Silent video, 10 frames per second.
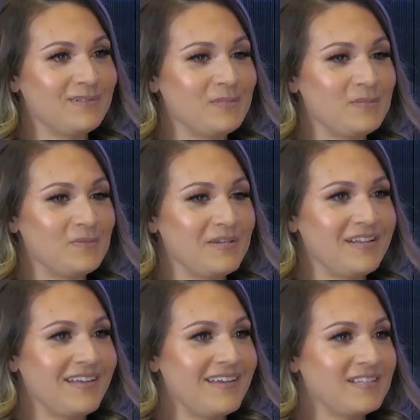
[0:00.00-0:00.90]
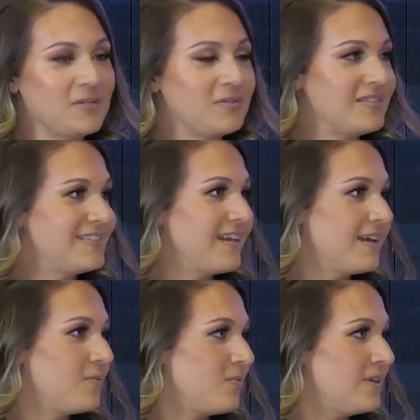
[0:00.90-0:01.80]
too, but so since
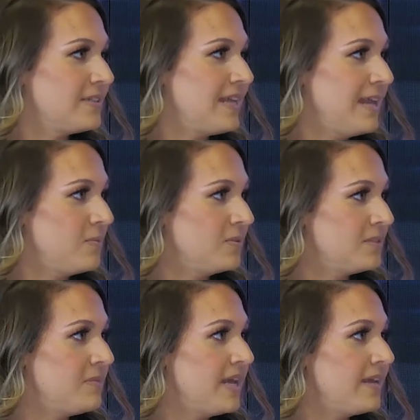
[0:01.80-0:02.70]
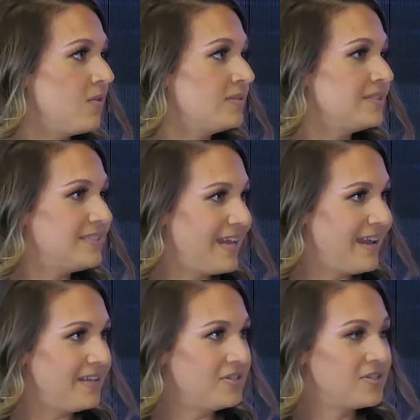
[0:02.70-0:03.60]
I wasn't able to make it on
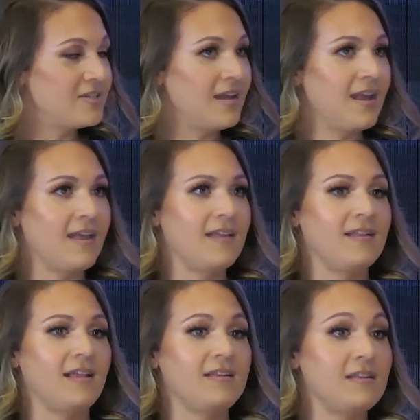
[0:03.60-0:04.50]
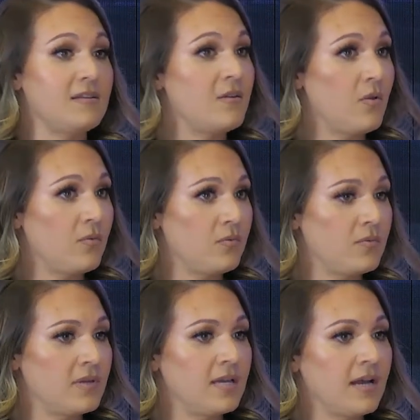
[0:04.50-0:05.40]
stage and I didn't know,
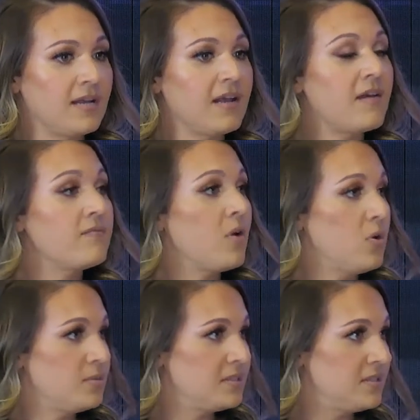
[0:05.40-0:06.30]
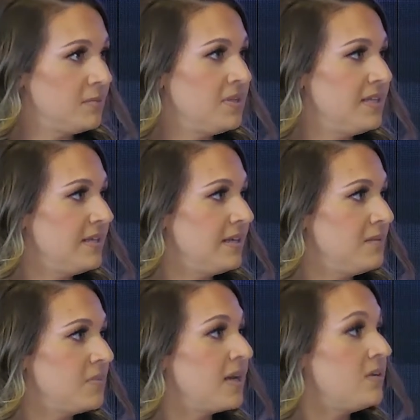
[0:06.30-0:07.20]
I have hopes to compete
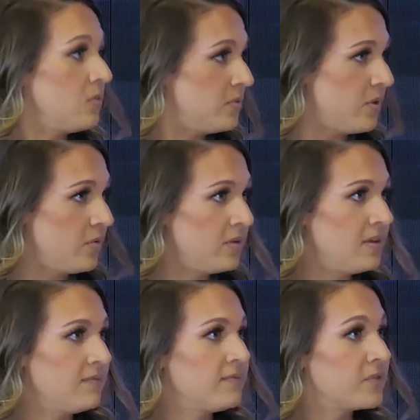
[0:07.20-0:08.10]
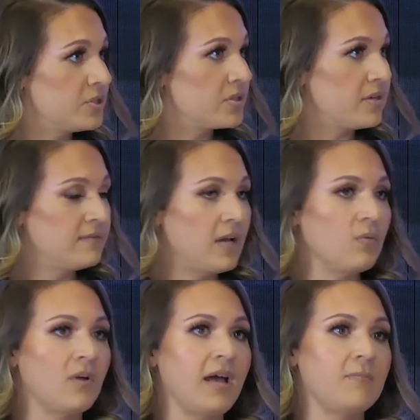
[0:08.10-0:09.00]
again, but I don't know if for sure if that
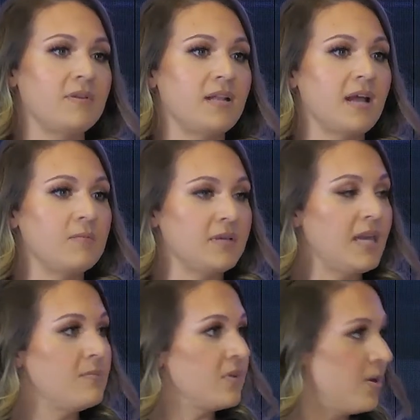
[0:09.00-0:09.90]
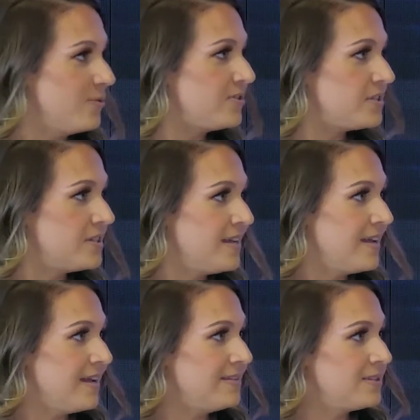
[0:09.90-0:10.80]
will happen, I became a coach.
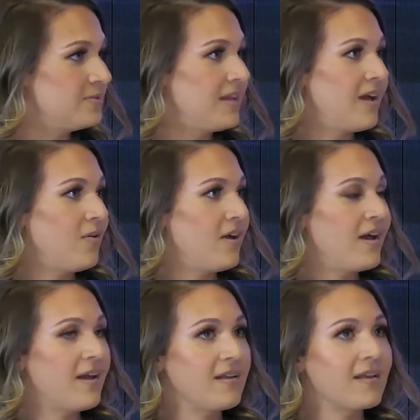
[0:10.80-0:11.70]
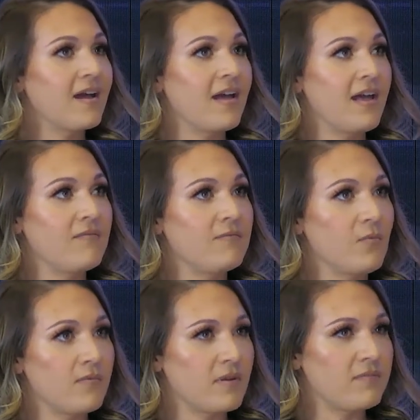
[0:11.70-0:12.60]
And so now I have
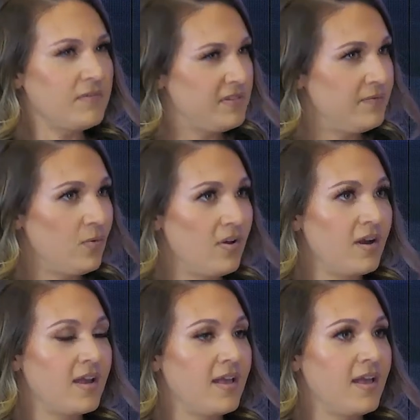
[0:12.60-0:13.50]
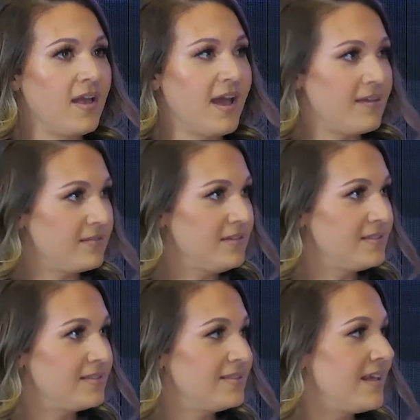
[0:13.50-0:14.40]
54
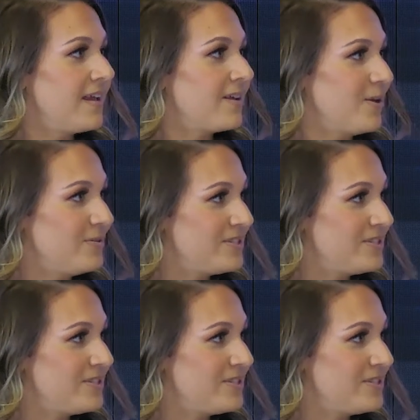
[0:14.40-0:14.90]
athletes that I coach.